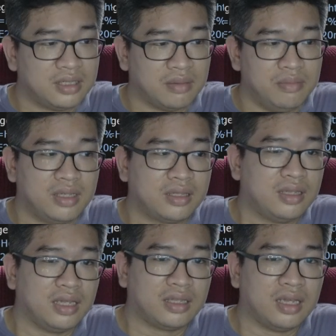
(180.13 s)
is a myth
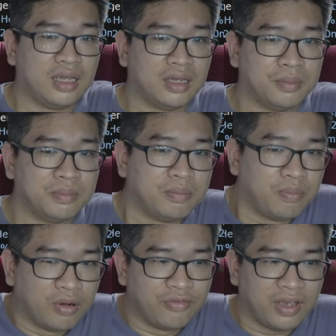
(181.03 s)
that
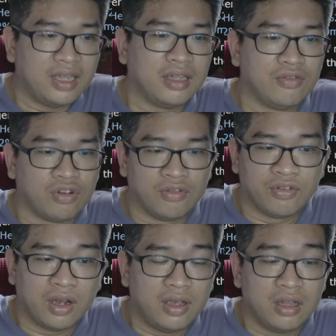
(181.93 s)
pervaded for a
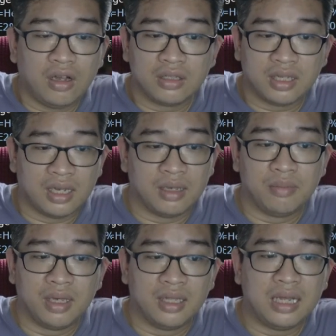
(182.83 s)
very long
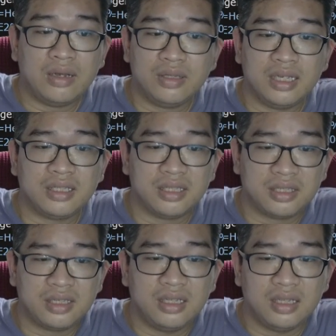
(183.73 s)
time, and nowadays it
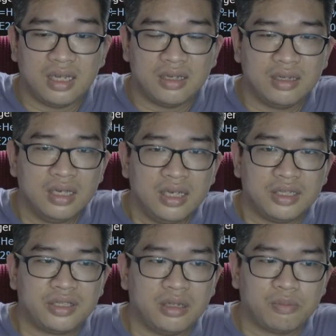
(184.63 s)

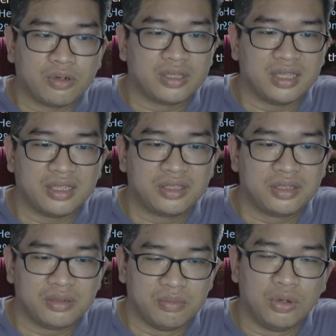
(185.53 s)
still
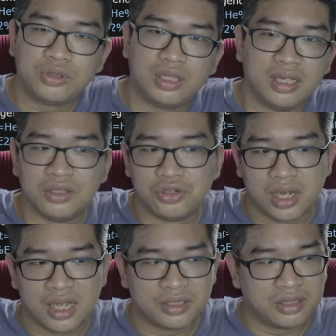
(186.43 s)
persists, mostly in
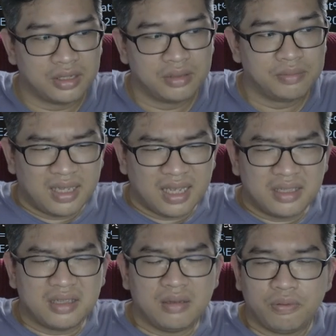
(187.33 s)
jest. But yeah, it's
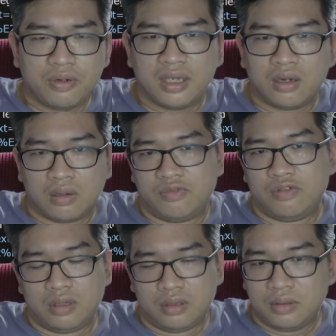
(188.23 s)
still pretty
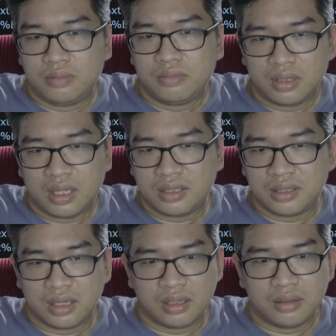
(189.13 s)
harmful, gotta
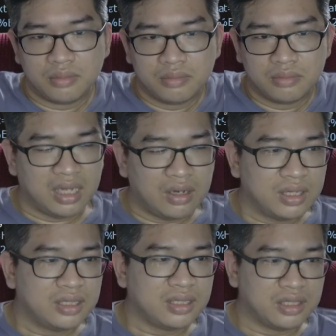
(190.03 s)
say.
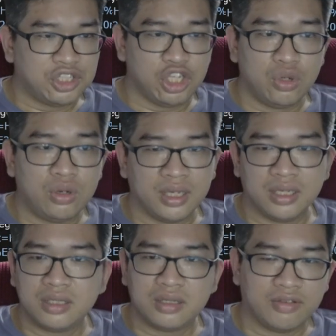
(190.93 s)
Nowadays,
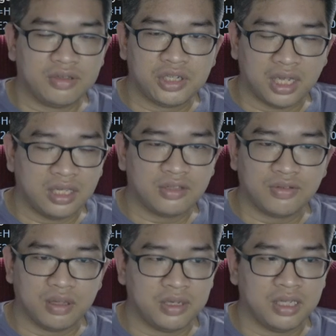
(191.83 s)
Chinoys, Chinese
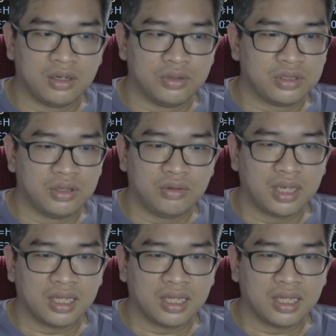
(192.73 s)
Filipinos, don't